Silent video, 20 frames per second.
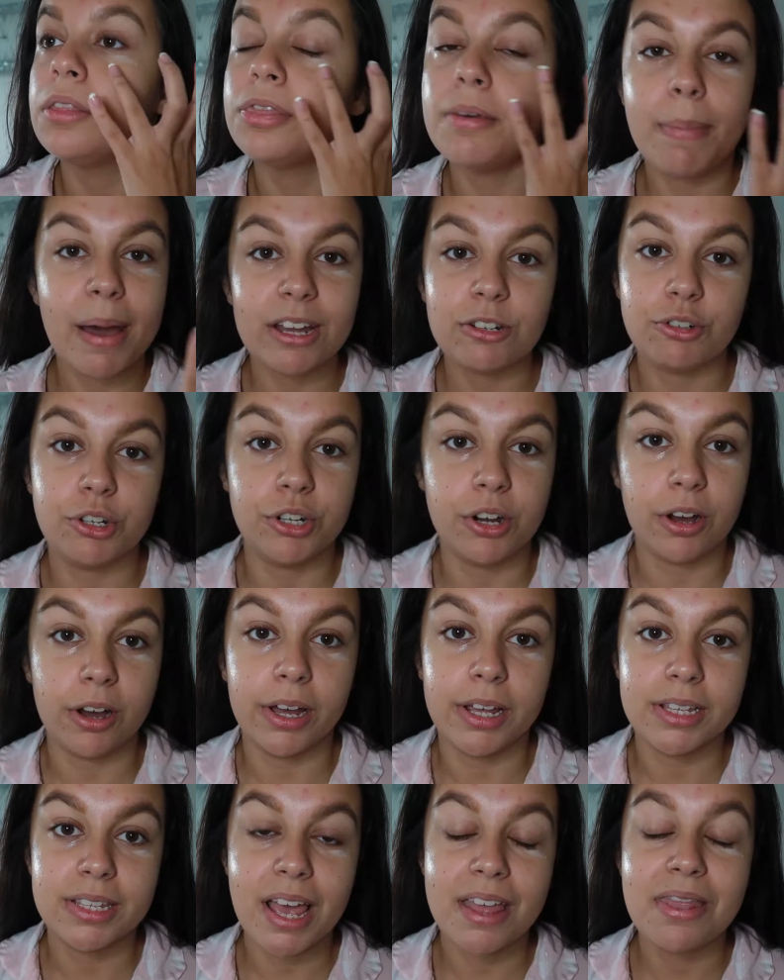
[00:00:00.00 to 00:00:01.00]
the battery
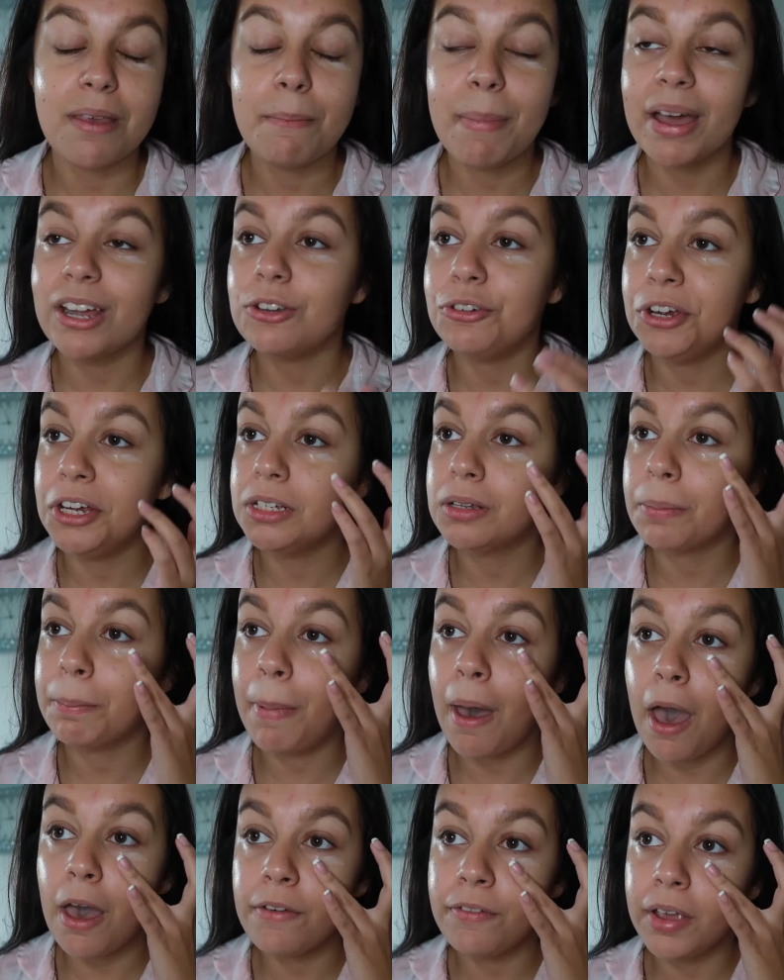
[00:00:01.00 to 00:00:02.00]
dies and the battery is
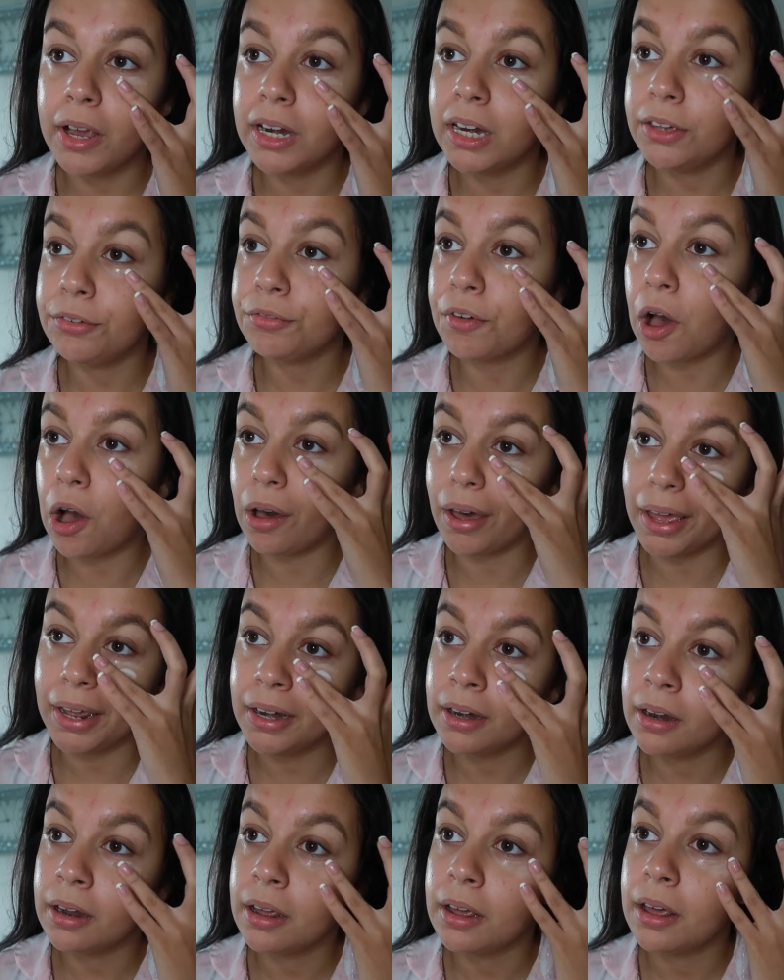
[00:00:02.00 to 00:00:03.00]
perfectly
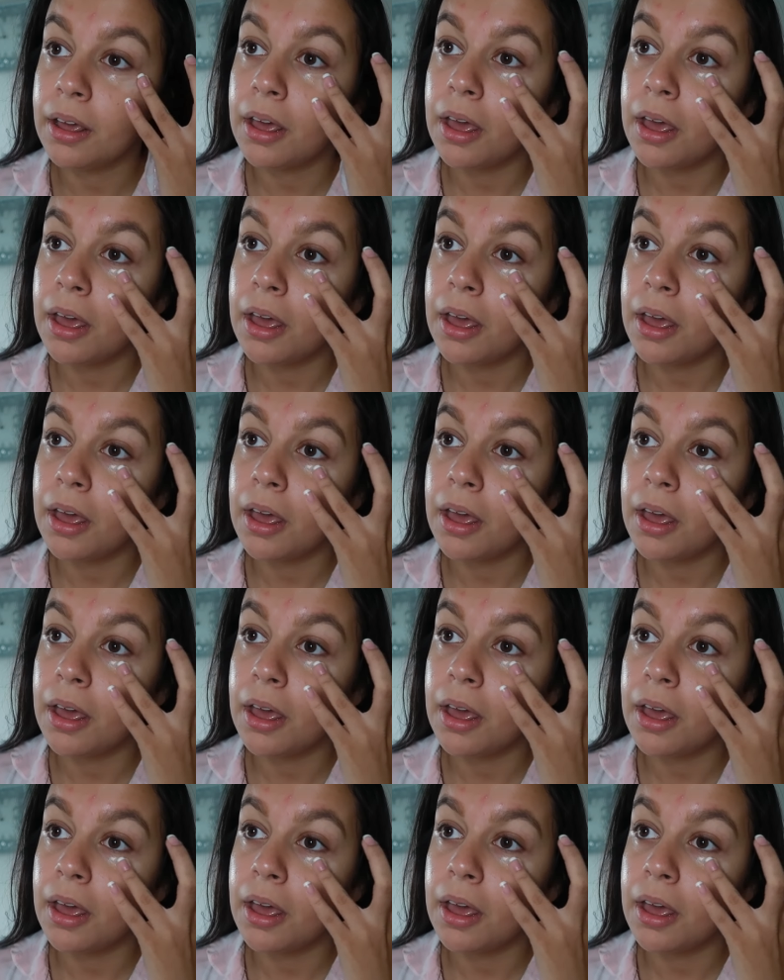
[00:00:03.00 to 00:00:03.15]
fine